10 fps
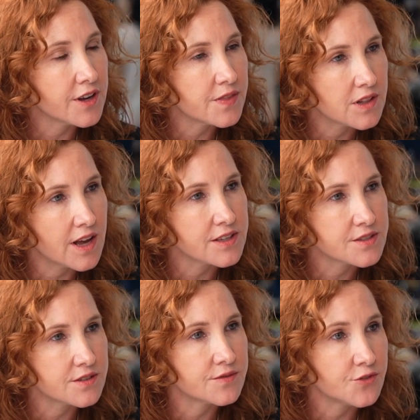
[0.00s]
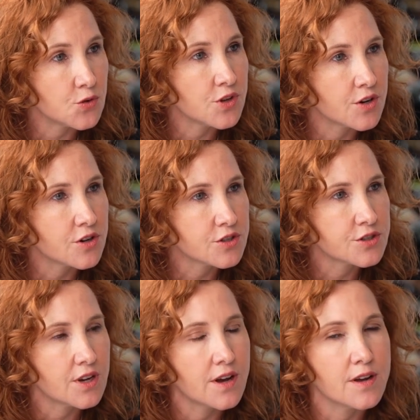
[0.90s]
in the last few
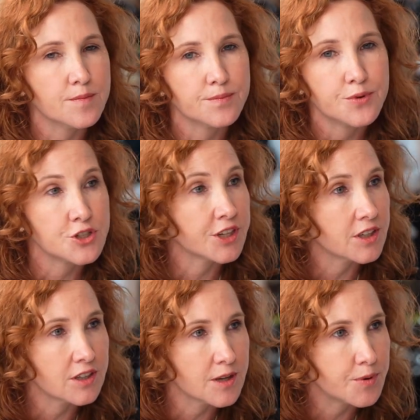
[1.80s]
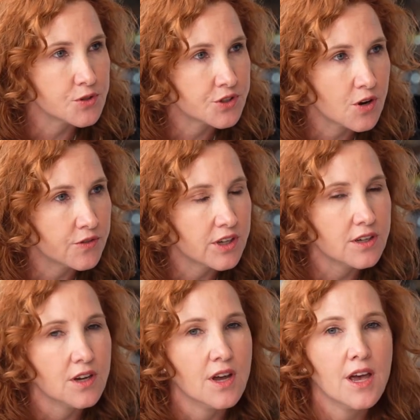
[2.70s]
years, particularly
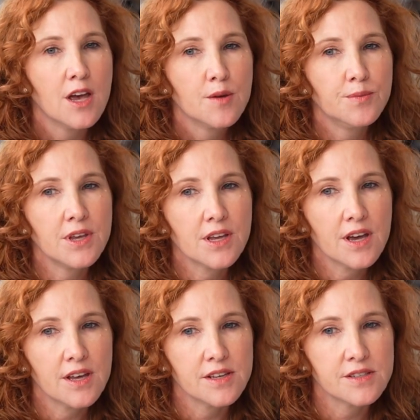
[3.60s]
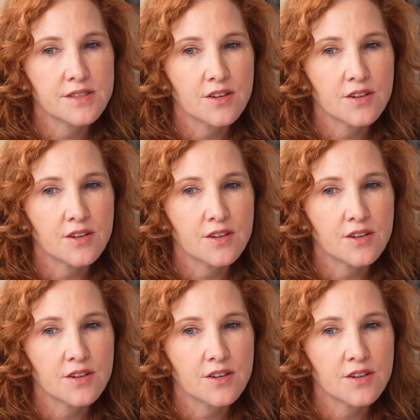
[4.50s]
post-COVID, because